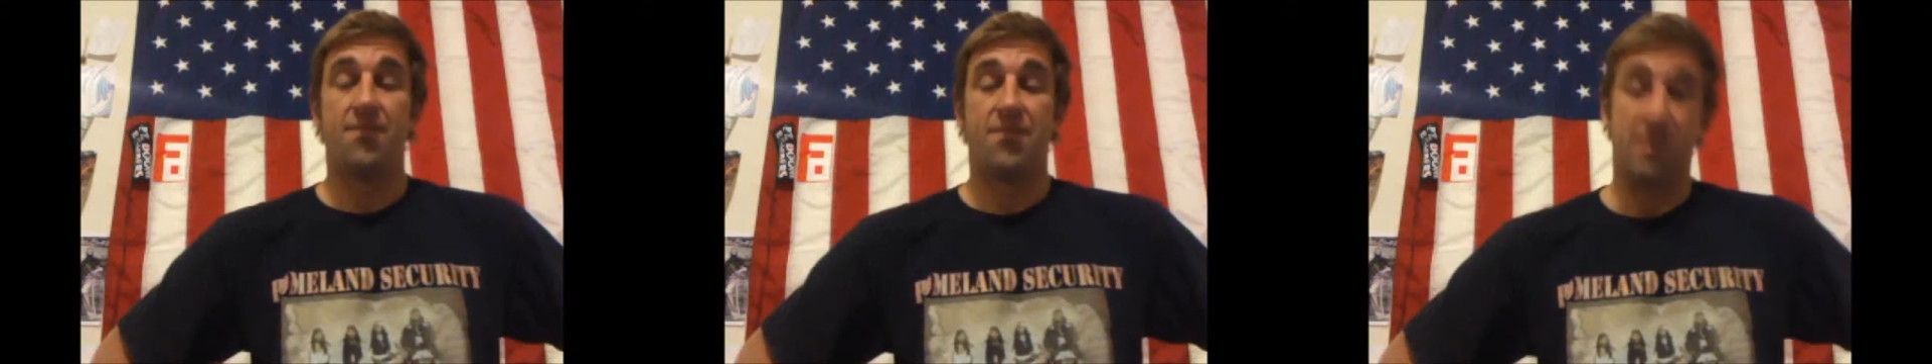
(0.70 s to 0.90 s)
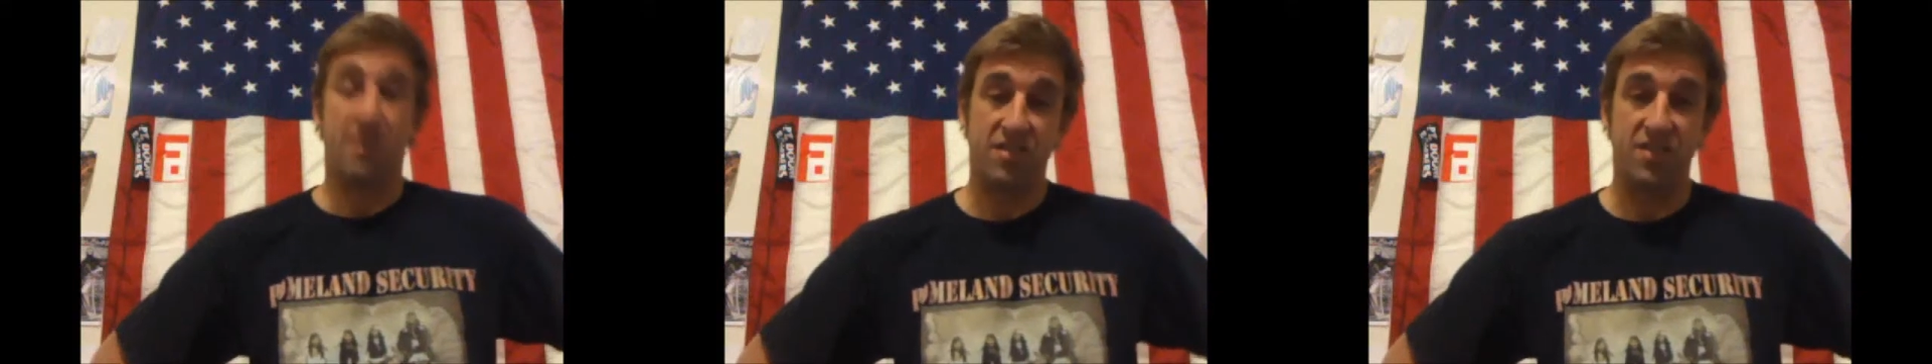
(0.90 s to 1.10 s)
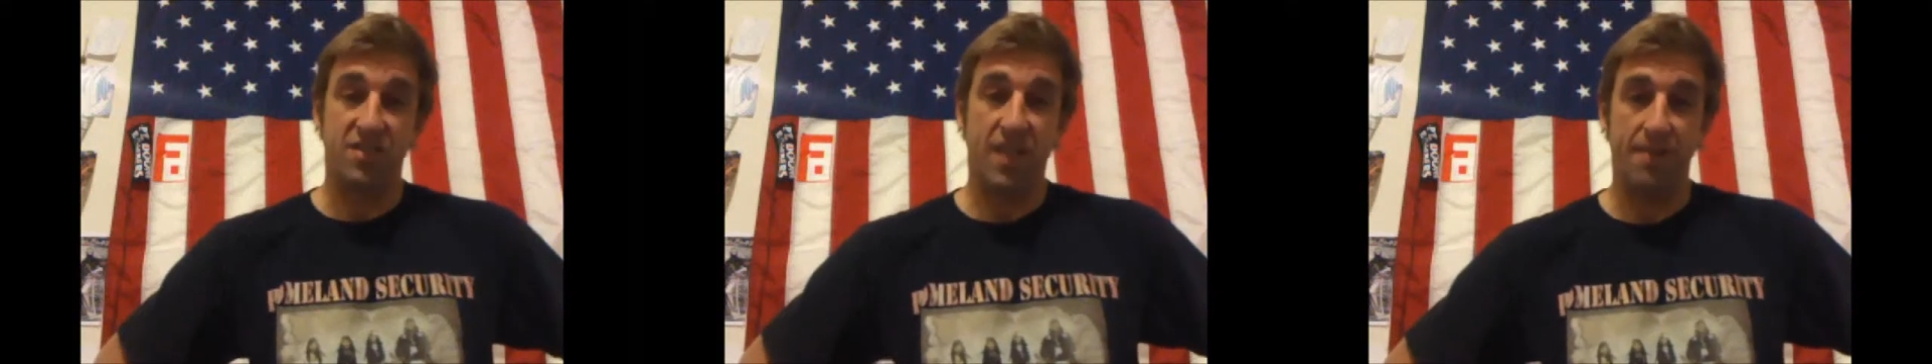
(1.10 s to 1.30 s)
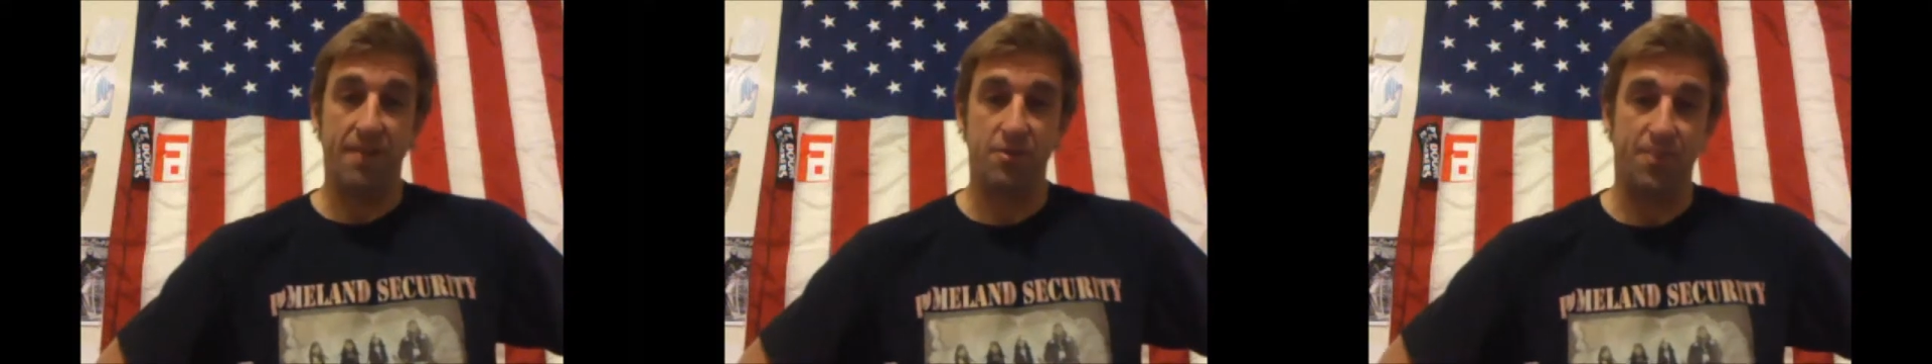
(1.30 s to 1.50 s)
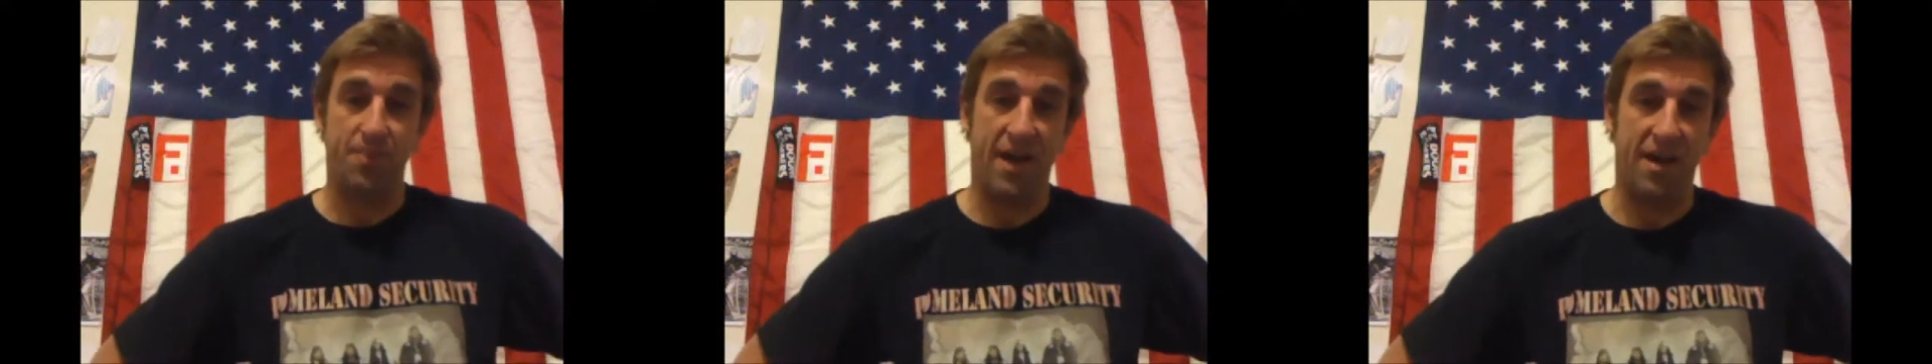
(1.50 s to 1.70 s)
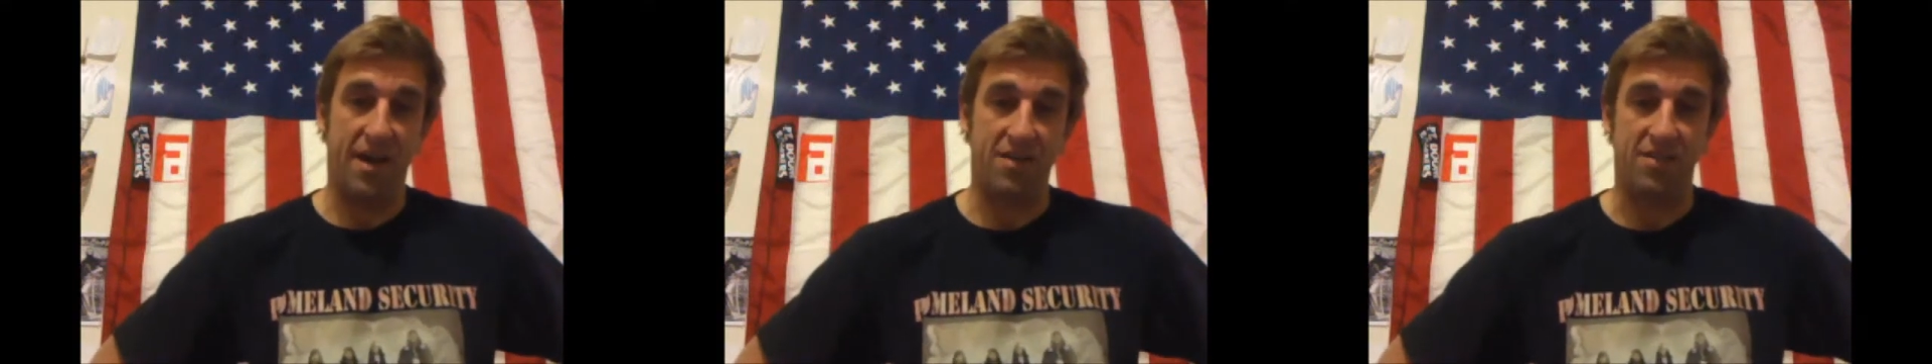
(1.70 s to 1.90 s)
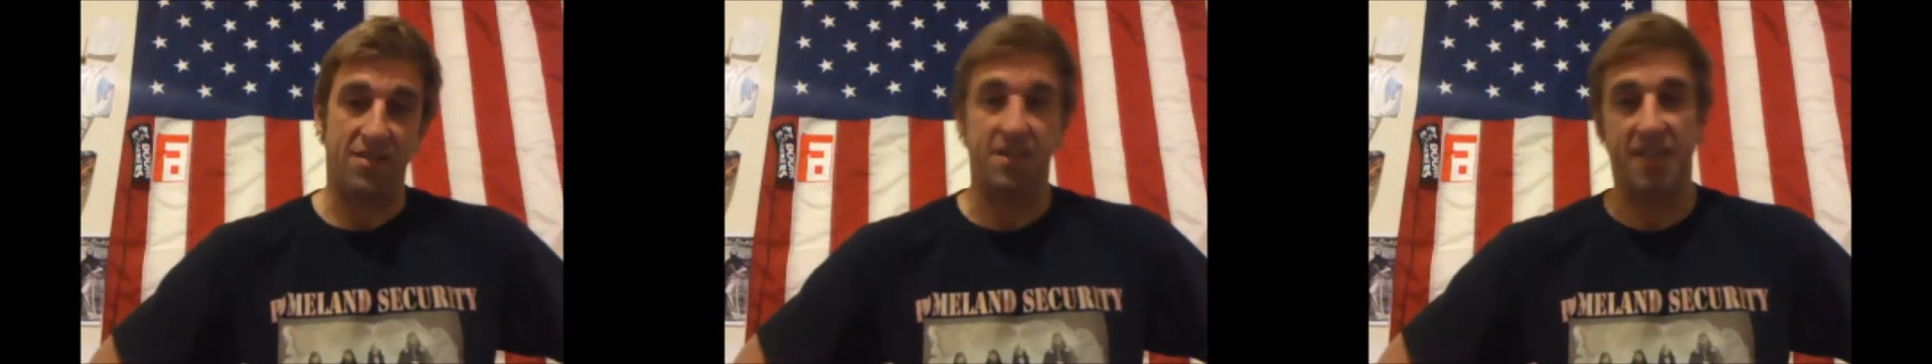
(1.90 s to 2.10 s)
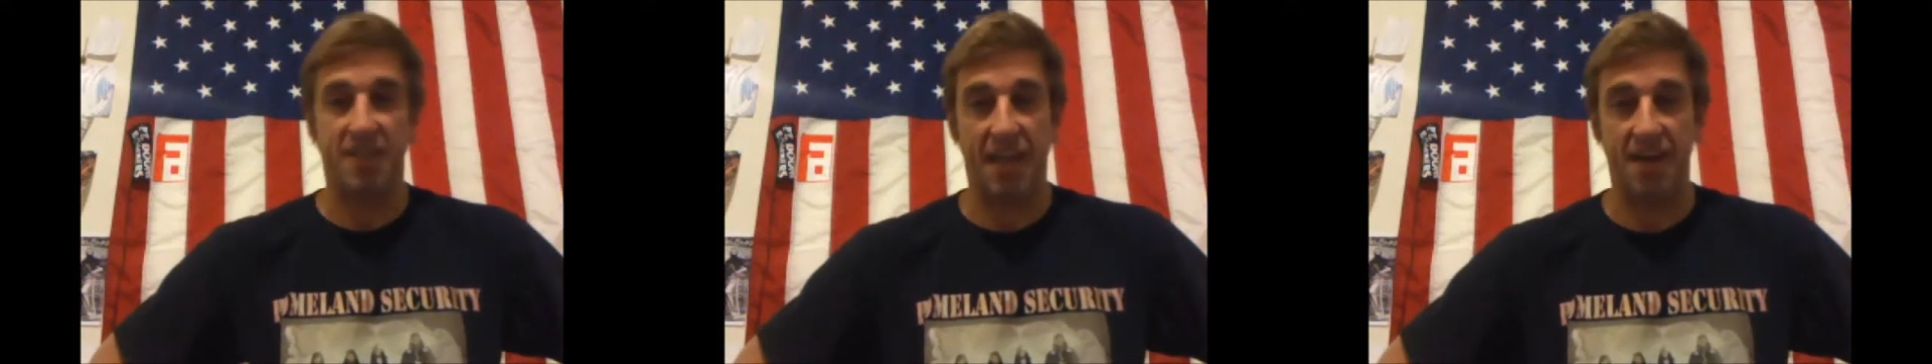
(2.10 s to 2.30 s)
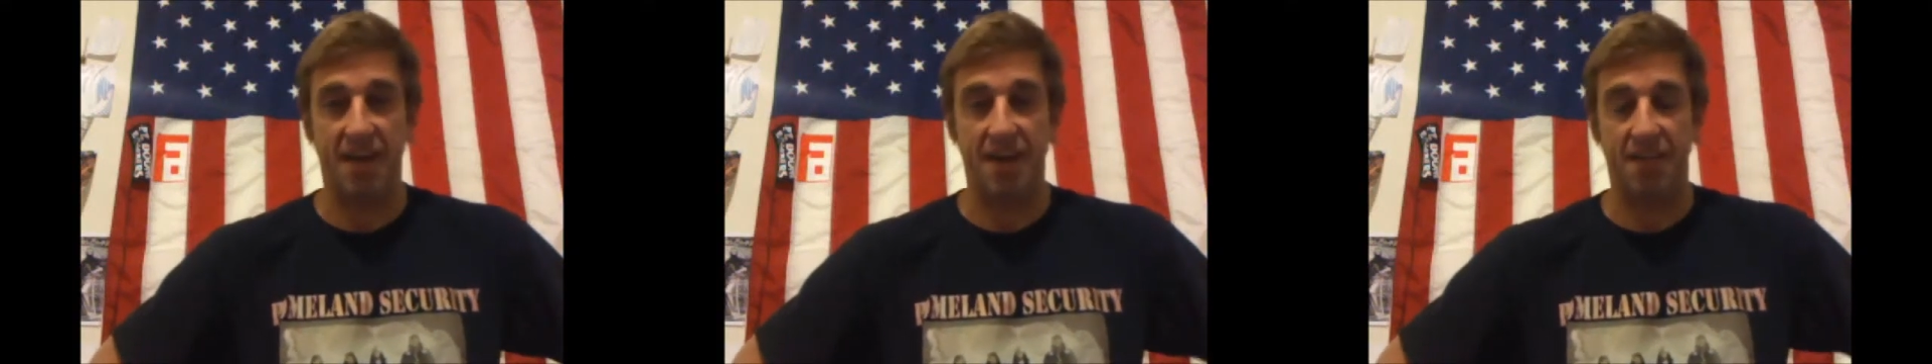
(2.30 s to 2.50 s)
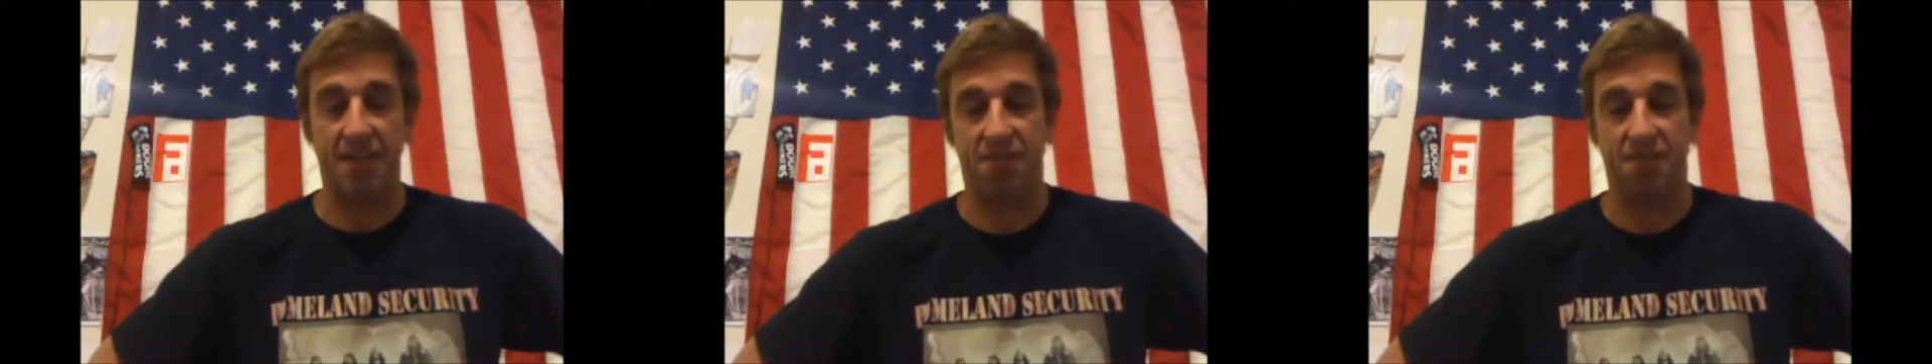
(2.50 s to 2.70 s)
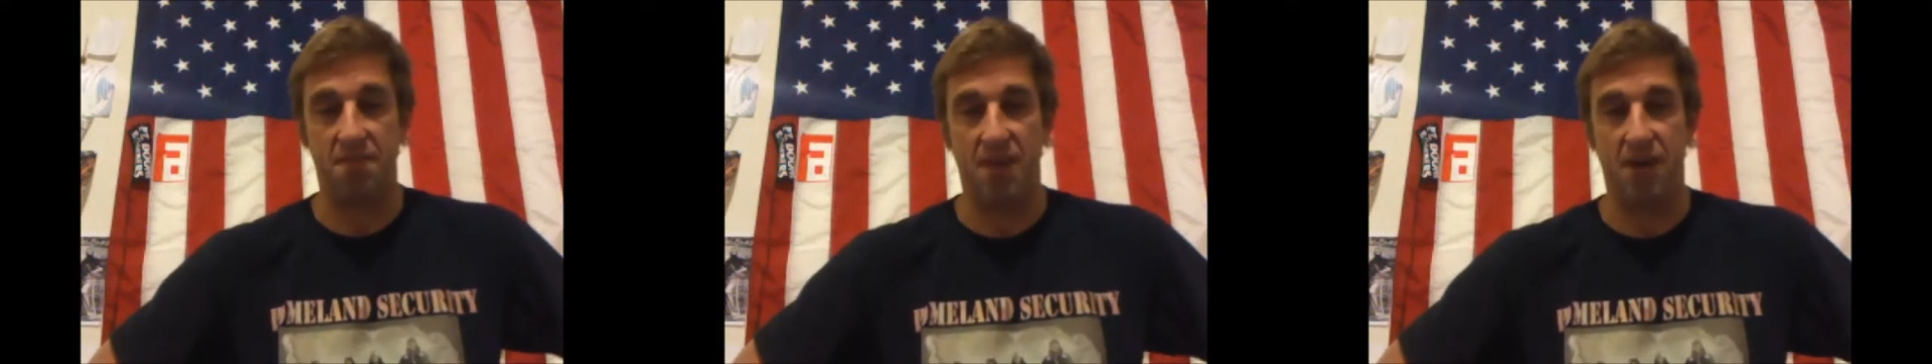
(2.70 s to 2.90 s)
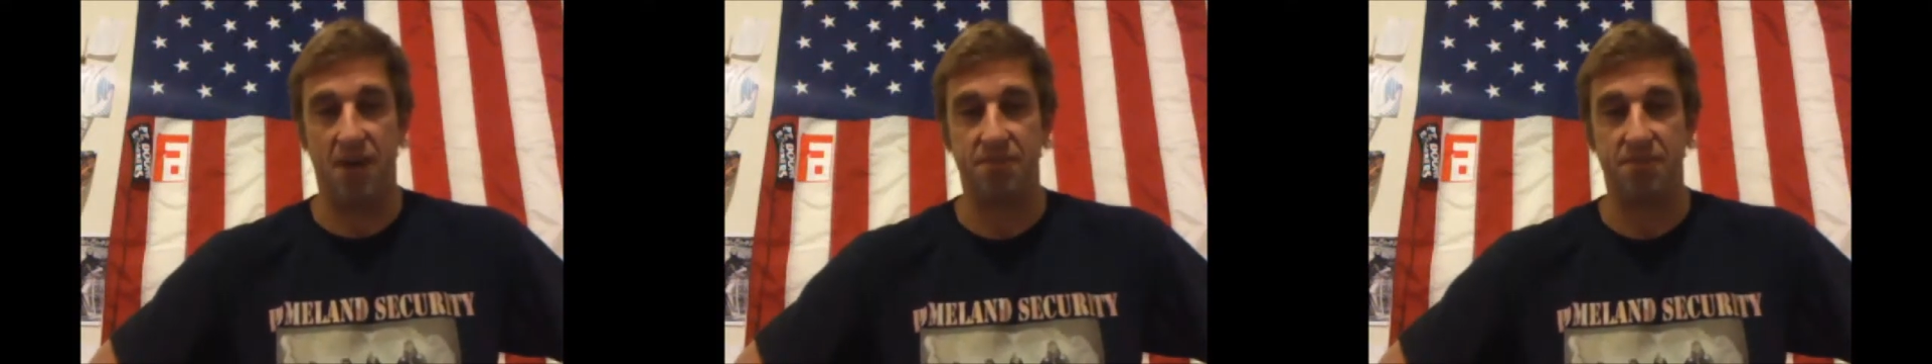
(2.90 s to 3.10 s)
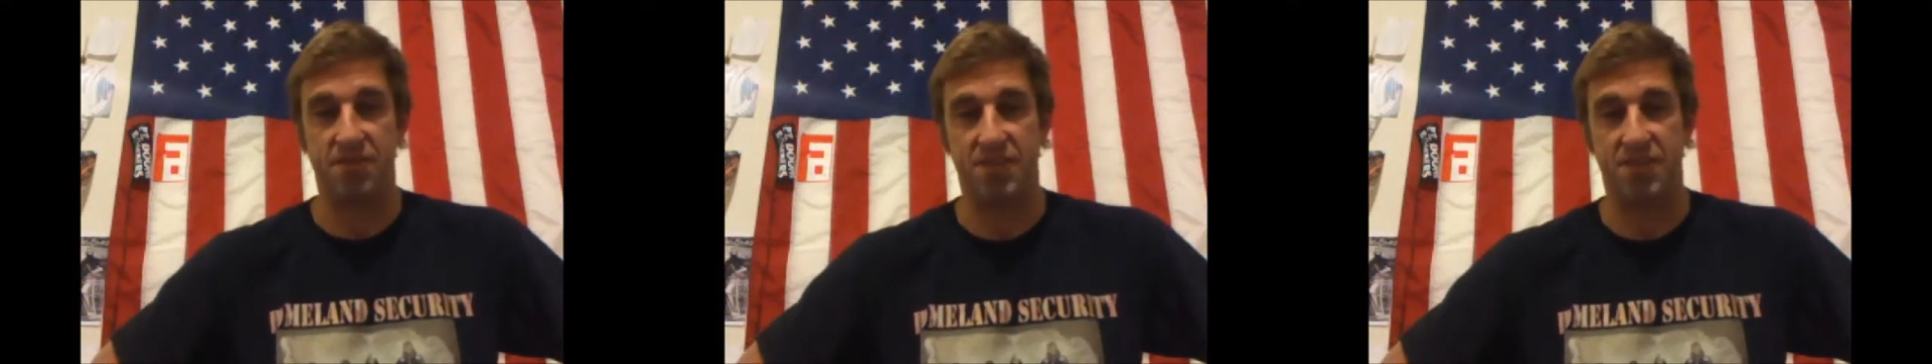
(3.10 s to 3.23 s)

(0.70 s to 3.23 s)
This is Hamish Patterson, candidate for Malibu